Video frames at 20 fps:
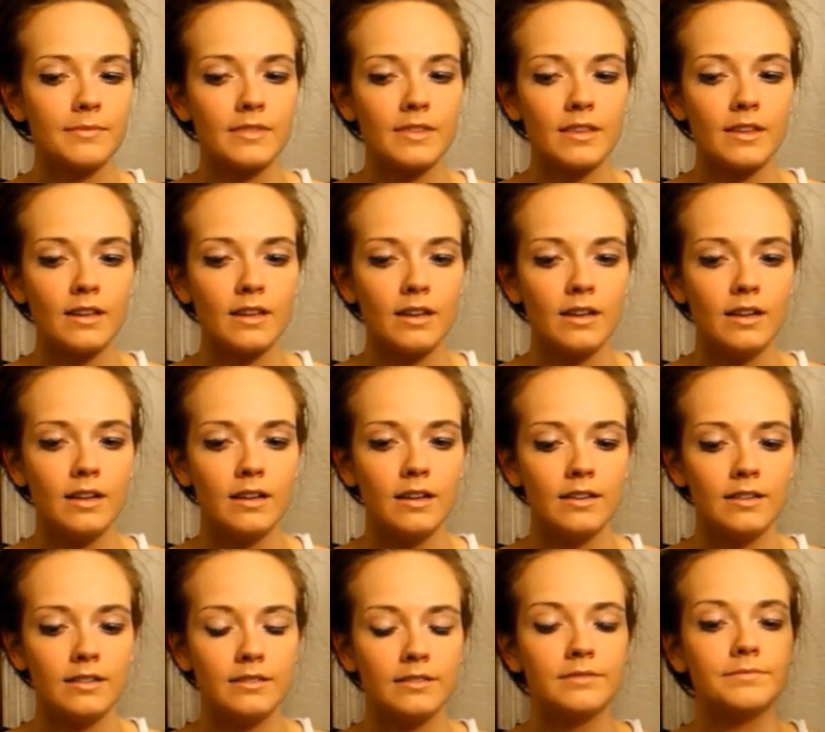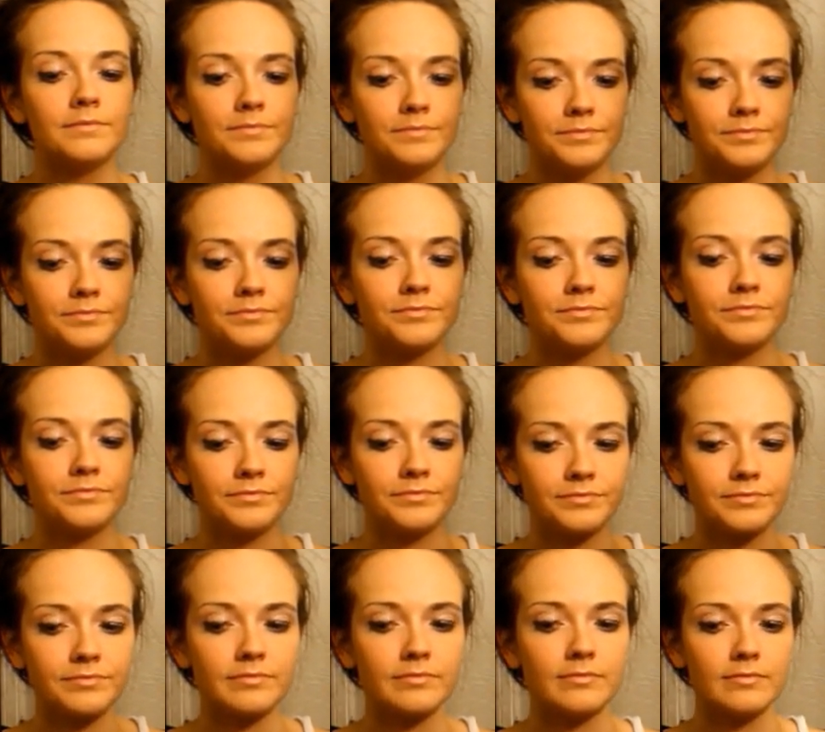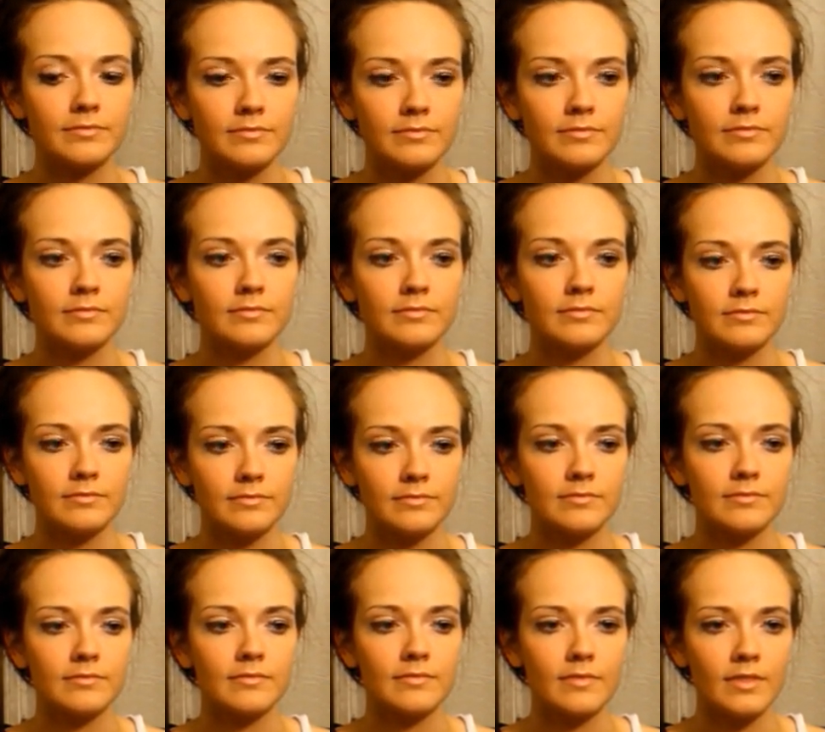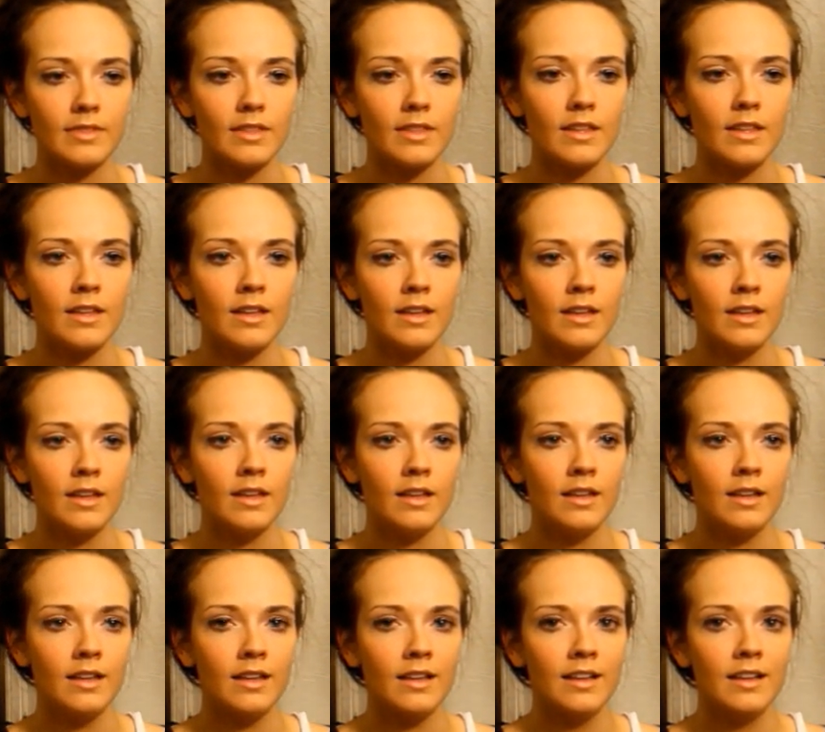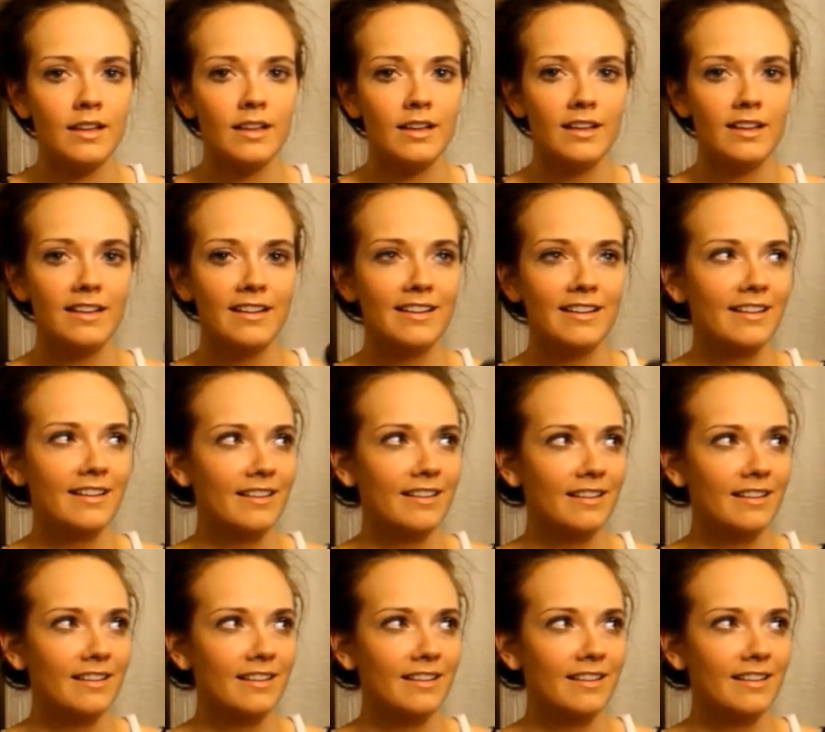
[no speech]